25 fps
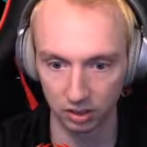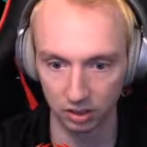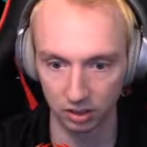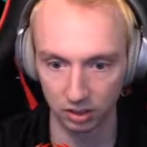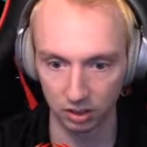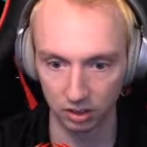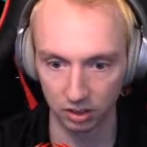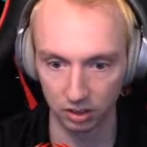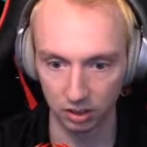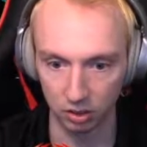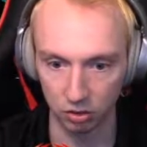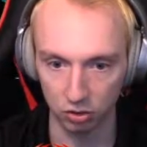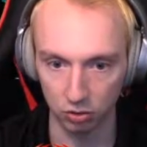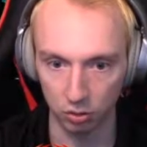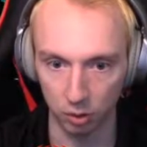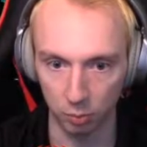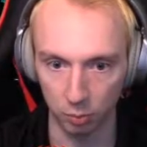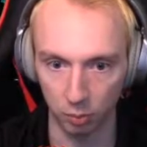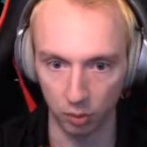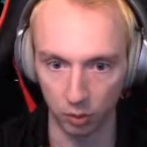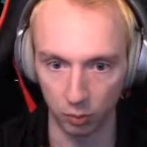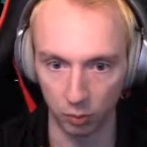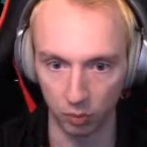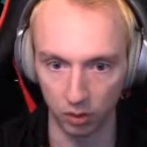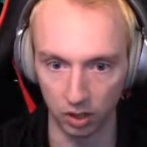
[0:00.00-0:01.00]
There's
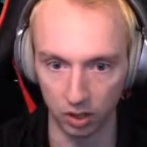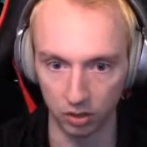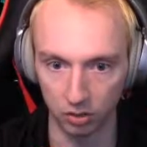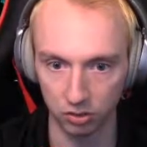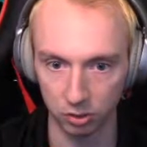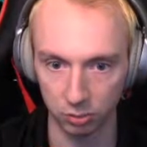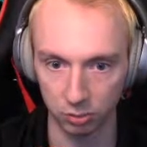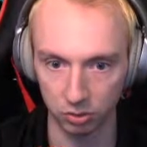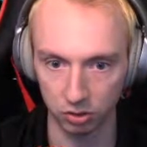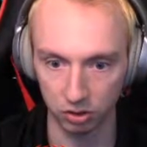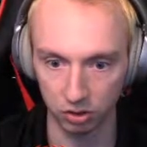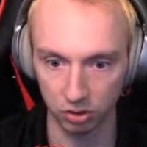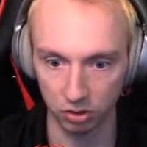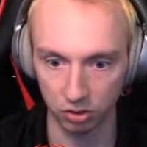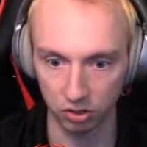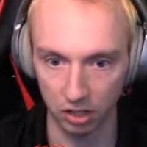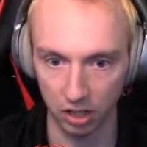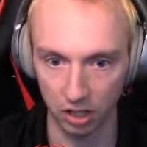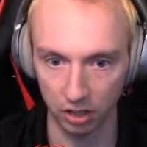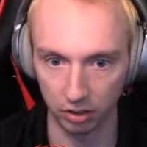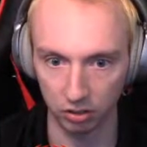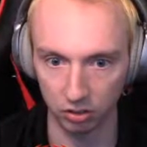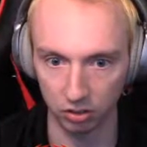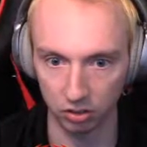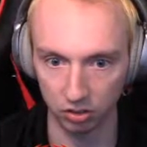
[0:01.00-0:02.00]
12.1, so I'm just going to
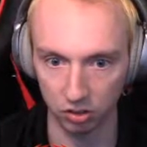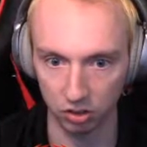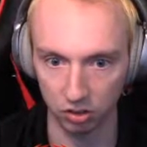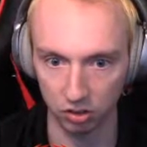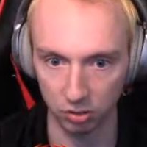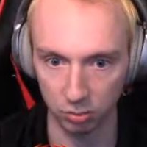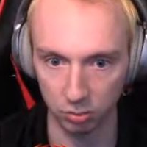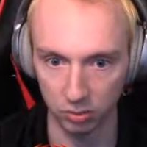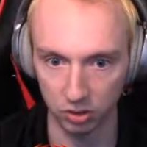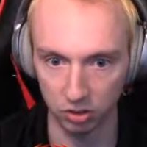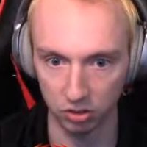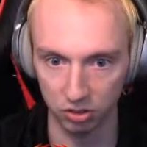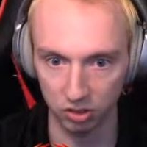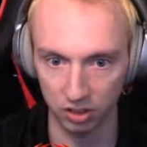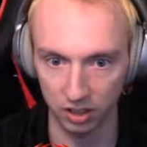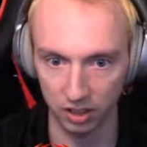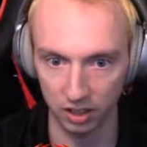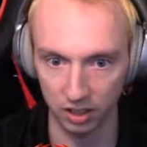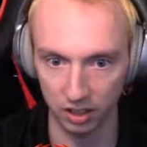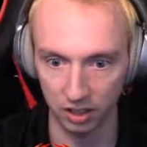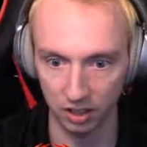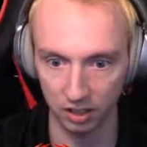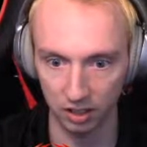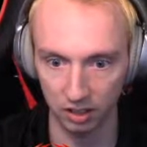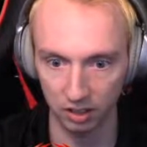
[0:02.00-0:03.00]
shallow out just a smidge
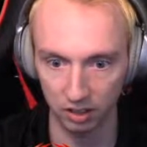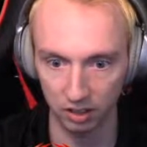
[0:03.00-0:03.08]
there.